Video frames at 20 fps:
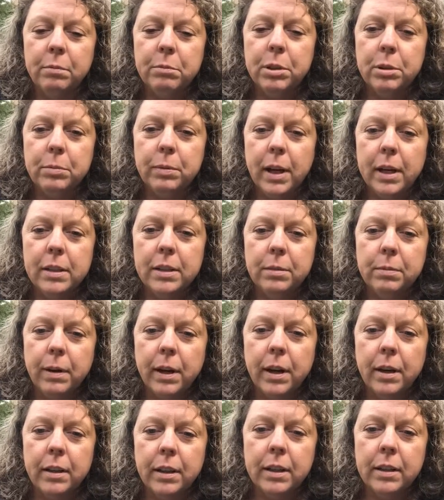to raise
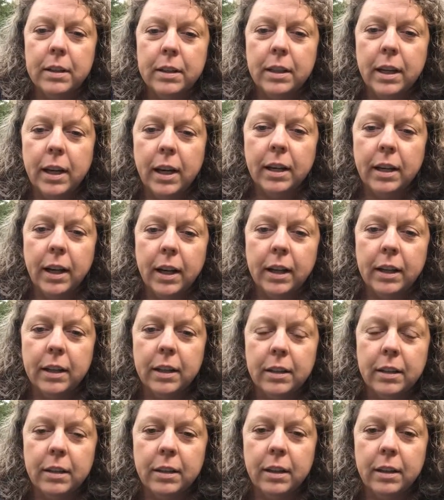awareness, and I
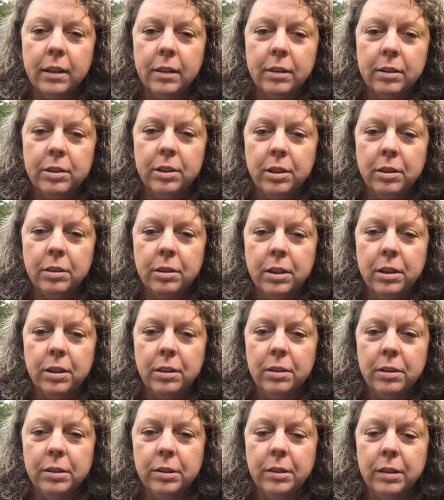can show
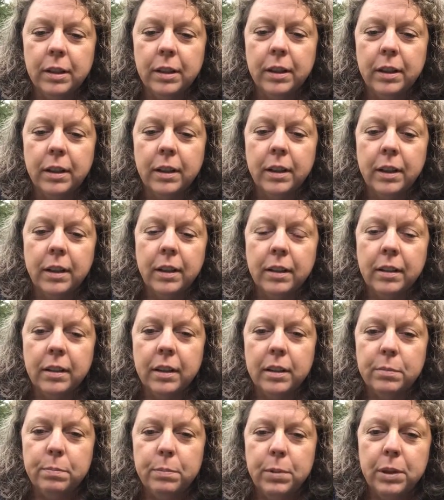you
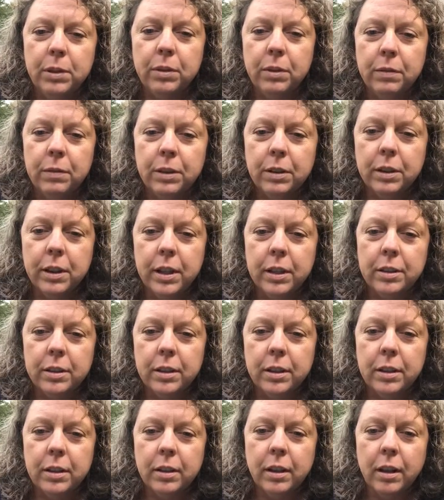this beautiful
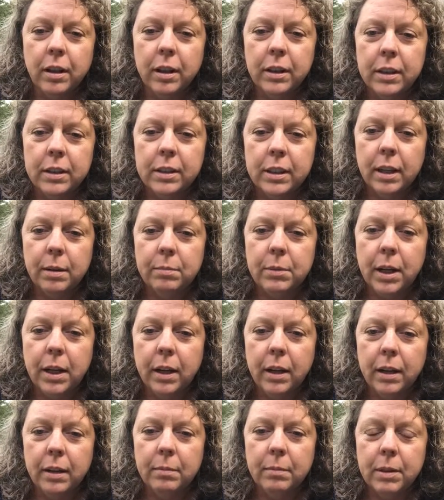creature all at the same
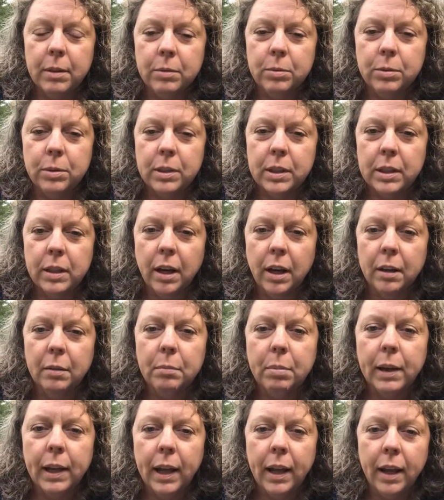time. This was an
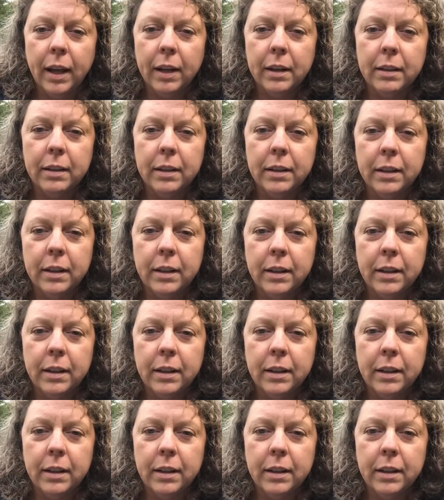unplanned